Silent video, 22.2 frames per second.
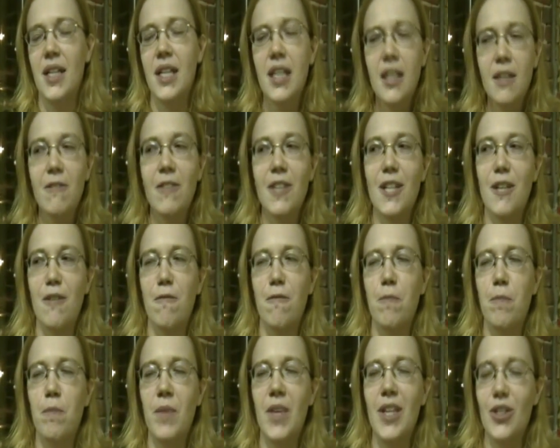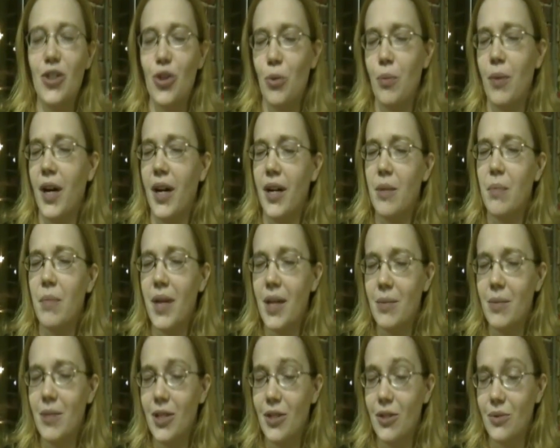even if in your mind
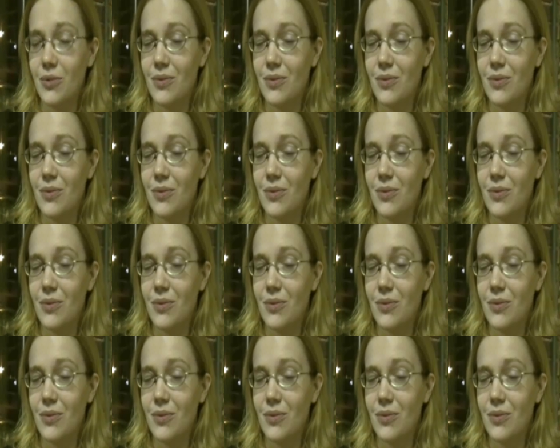maybe you